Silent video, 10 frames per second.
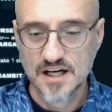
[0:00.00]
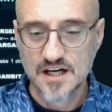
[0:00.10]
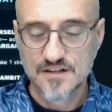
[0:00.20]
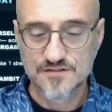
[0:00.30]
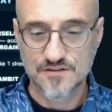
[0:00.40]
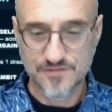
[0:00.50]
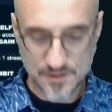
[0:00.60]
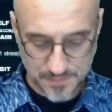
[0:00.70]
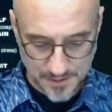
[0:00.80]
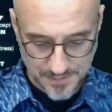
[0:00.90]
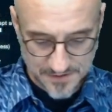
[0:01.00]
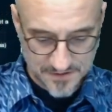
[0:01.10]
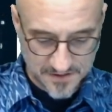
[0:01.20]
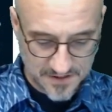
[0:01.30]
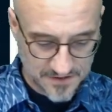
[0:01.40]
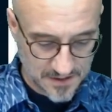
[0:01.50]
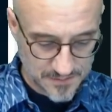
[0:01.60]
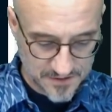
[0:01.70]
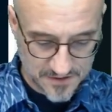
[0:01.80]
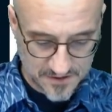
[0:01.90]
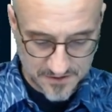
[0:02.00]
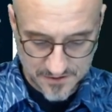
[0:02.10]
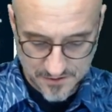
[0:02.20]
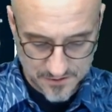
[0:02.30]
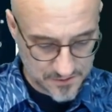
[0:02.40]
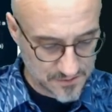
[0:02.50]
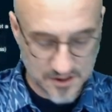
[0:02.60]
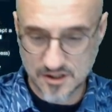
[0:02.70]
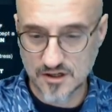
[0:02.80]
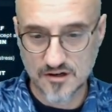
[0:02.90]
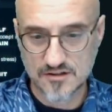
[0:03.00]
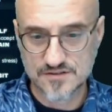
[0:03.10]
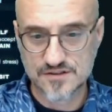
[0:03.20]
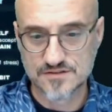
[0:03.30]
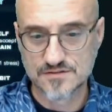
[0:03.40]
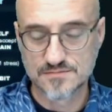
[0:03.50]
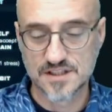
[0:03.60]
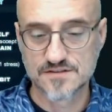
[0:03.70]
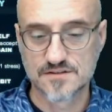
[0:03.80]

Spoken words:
So for the purposes of this, I'm just going to do, let's just do muscle.